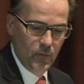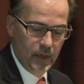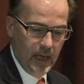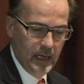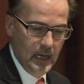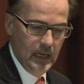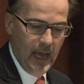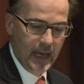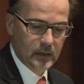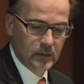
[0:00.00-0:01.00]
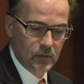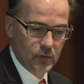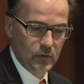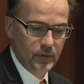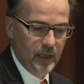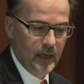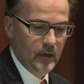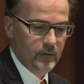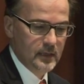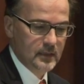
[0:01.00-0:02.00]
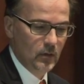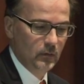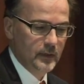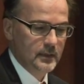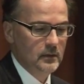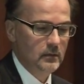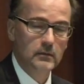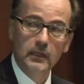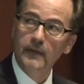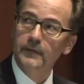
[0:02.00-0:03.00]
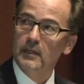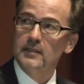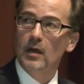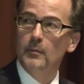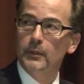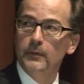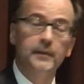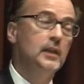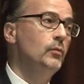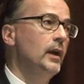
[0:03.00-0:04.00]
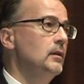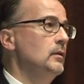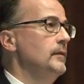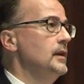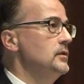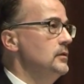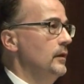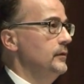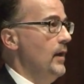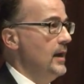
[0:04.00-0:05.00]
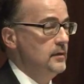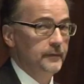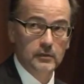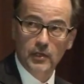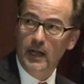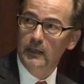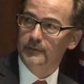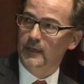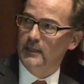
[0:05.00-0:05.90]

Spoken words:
What I like to do there is always to give the example of the UN Convention on the Rights of the Child of